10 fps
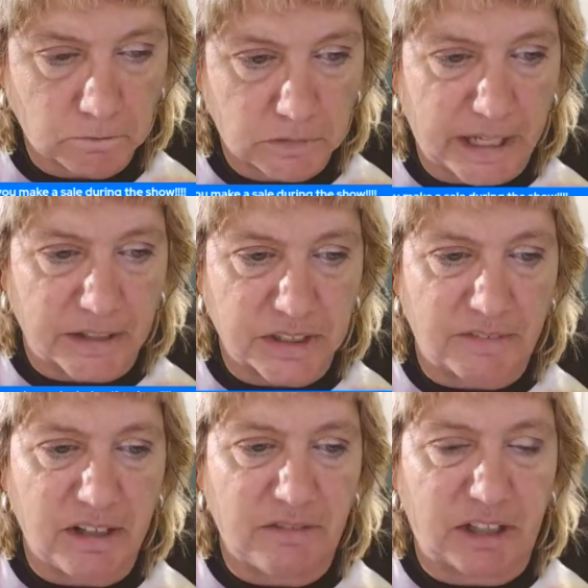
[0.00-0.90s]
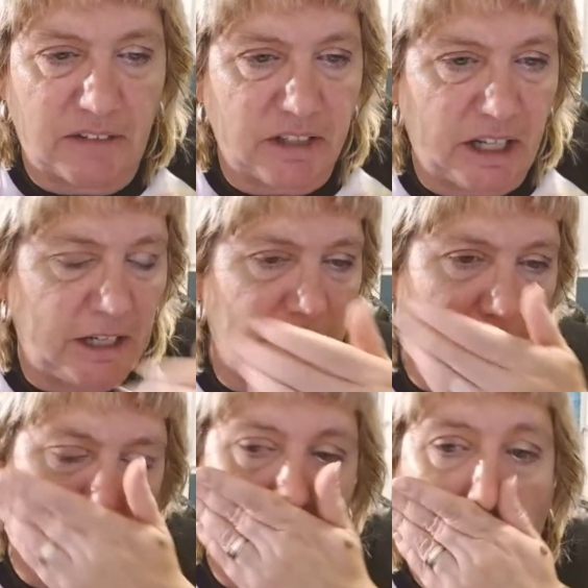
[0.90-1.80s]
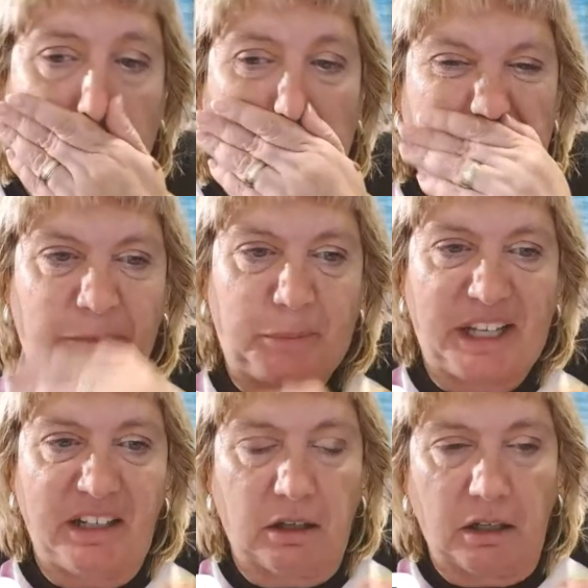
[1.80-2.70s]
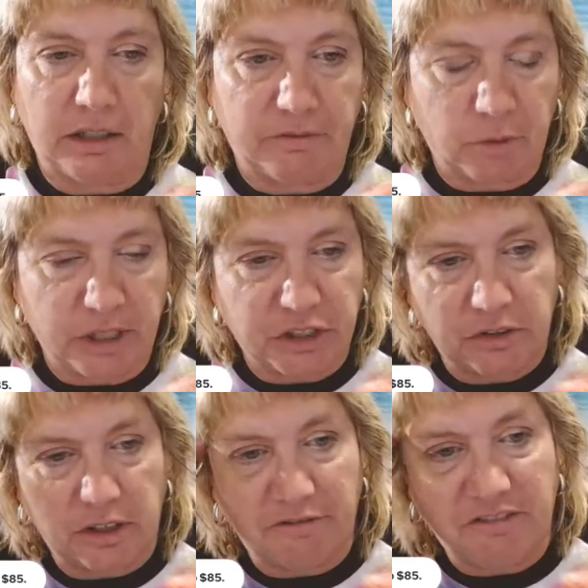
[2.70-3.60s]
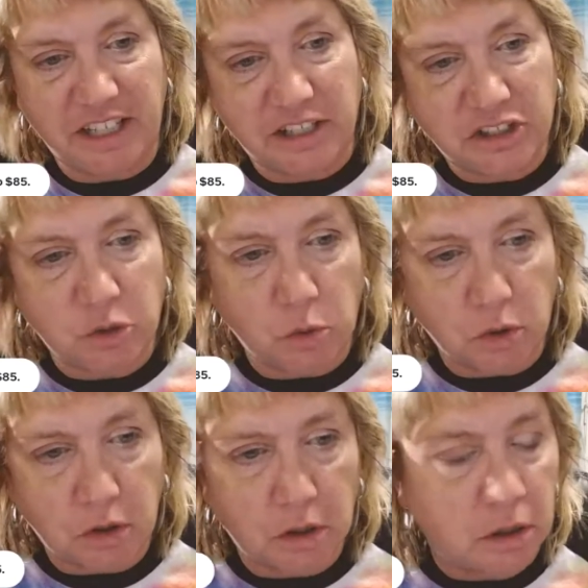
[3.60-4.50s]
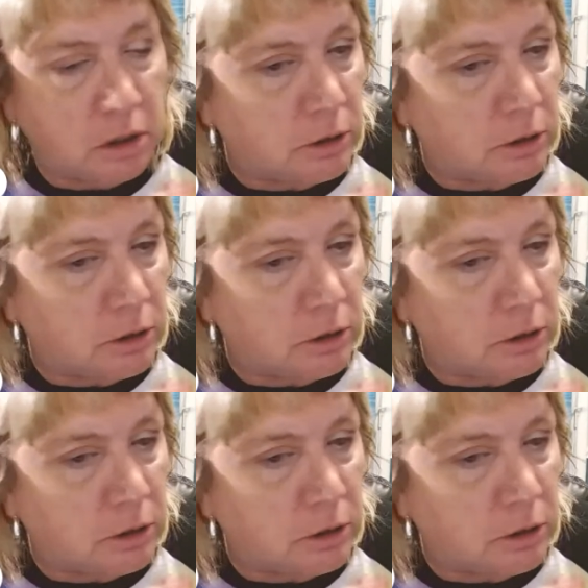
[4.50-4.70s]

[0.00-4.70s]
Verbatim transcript: Yeah, seventy-five to eighty-five dollars, depending on if we do the Viator.